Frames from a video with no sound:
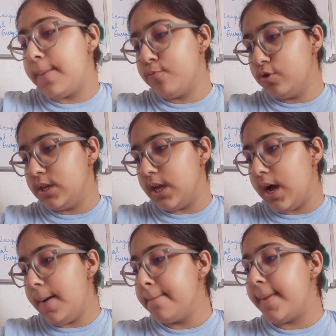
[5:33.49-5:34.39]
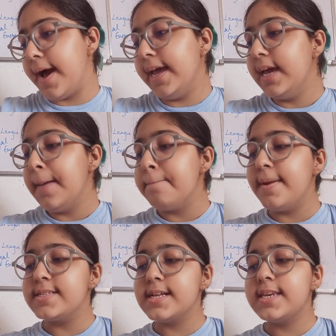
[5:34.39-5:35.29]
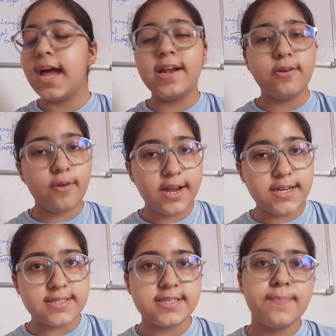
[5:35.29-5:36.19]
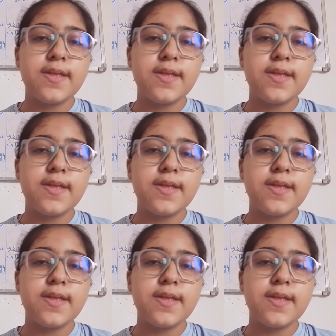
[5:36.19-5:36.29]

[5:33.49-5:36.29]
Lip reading: ammonia by metal nitrides?